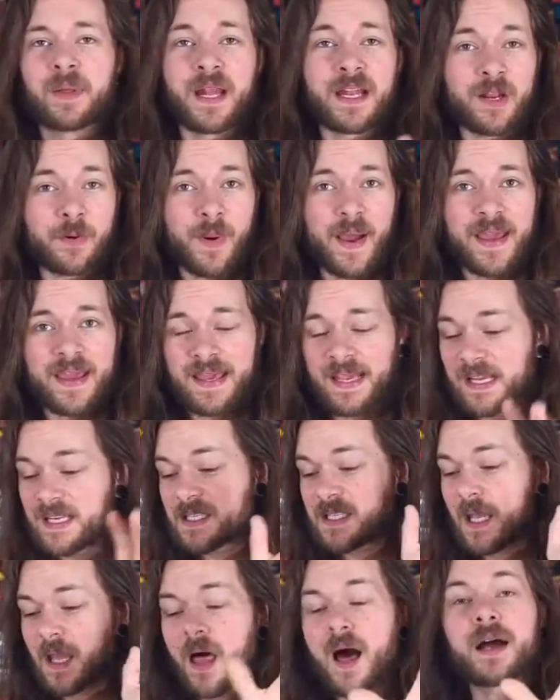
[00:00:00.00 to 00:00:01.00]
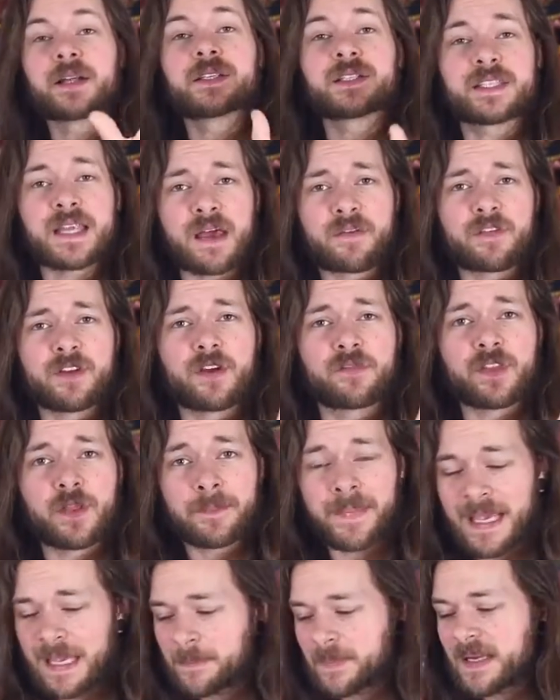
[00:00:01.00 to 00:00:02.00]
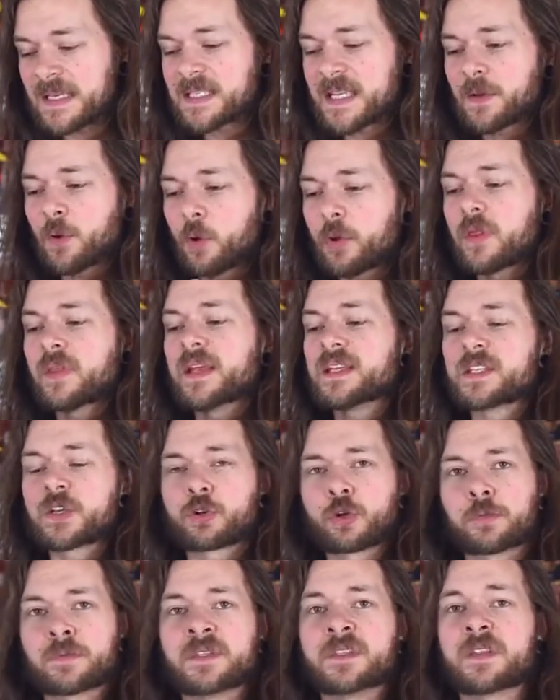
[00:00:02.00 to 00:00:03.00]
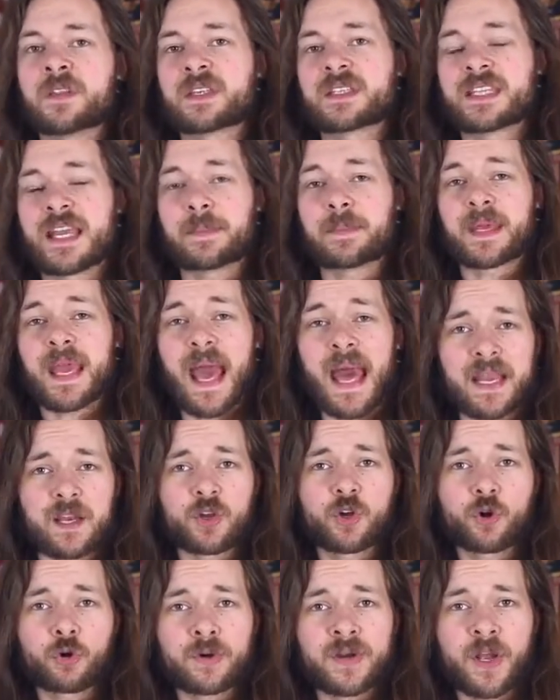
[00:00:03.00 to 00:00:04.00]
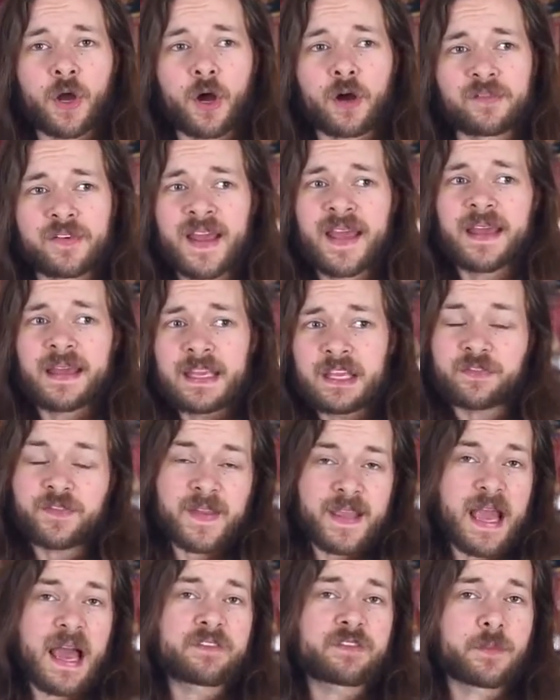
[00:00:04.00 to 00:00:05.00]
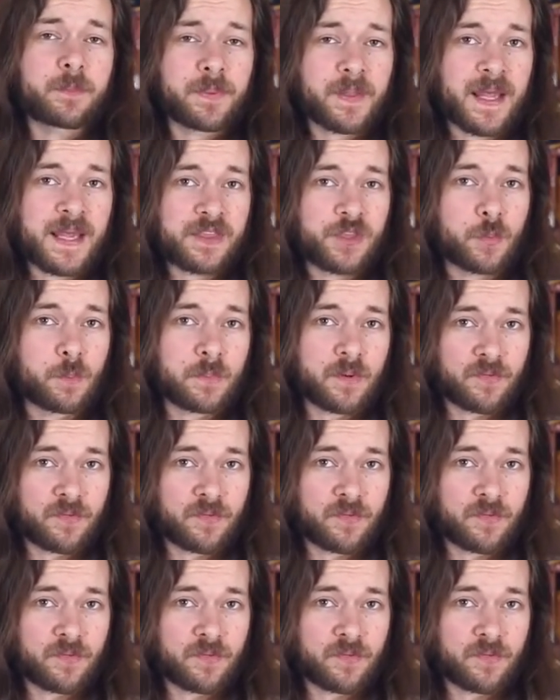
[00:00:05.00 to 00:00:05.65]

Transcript: But anyway, here's the last seven of the maybes, and all of these are grouped into the same category of if they haven't played them